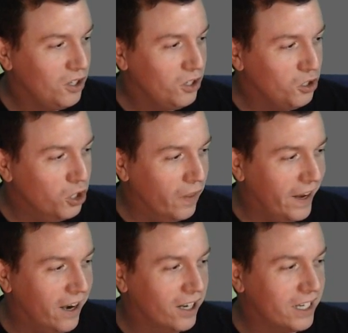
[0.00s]
You know
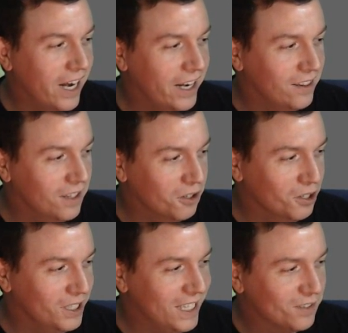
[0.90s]
that Eric Canetti
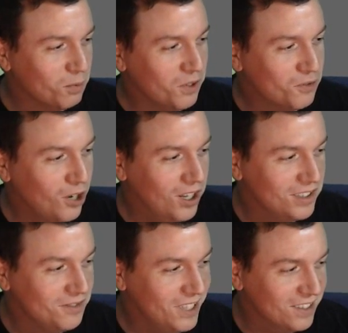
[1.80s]
literally gets
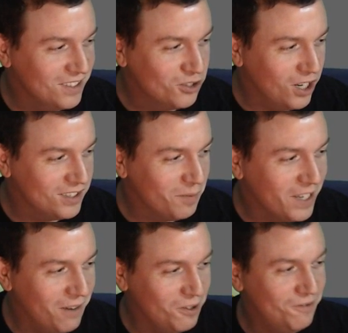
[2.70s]
withdrawals if he doesn't draw
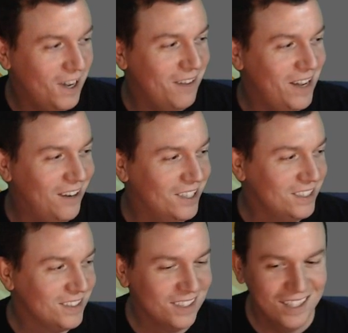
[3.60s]
something every 5
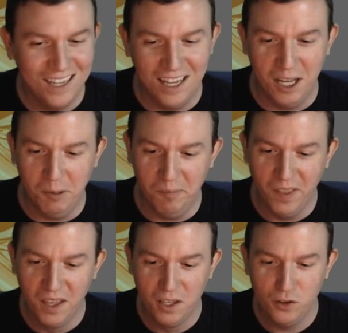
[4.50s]
hours?
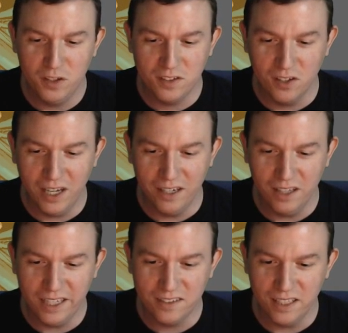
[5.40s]
This is the Land
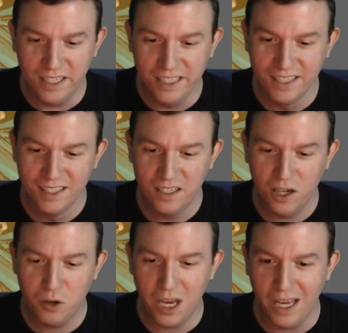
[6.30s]
O'Lakes lady.
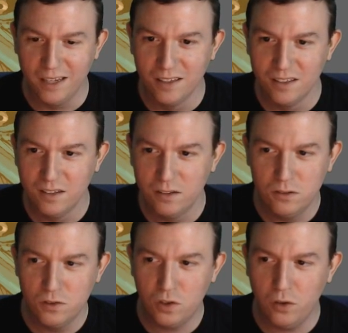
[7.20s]
Okay.
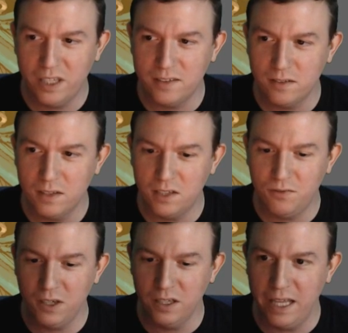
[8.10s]
So let's
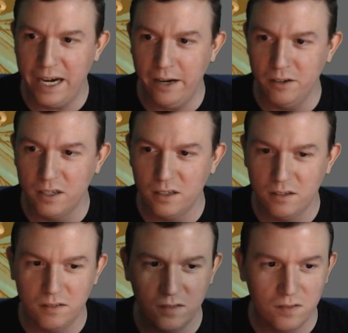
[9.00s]
figure that out.
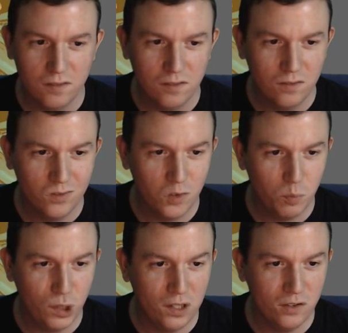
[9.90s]
Let's
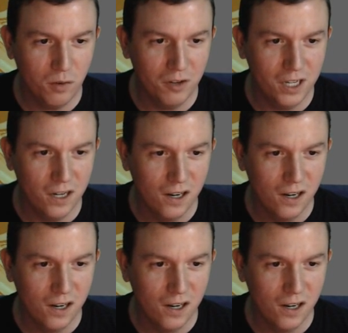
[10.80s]
put this over here.